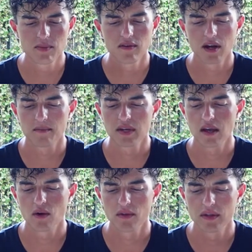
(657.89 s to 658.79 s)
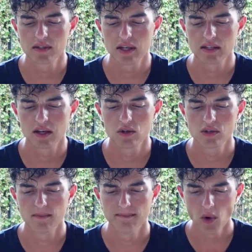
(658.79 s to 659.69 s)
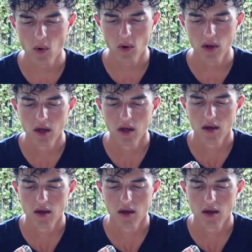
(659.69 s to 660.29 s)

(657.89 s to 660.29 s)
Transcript: a bit of an update on this as I use it more.